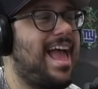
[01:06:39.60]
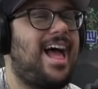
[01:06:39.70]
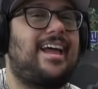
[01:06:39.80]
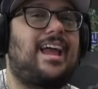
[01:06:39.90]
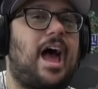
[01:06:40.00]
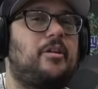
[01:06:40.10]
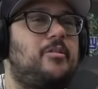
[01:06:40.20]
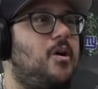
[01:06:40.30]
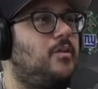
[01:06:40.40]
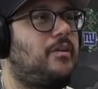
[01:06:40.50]
Like, I
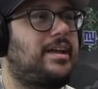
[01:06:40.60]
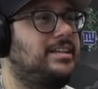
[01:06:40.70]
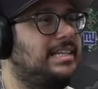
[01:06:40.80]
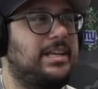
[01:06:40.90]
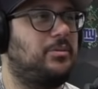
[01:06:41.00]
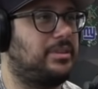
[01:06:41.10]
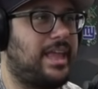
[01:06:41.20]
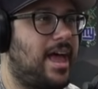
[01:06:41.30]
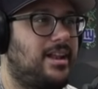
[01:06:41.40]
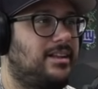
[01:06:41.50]
don't know if I could deal with that.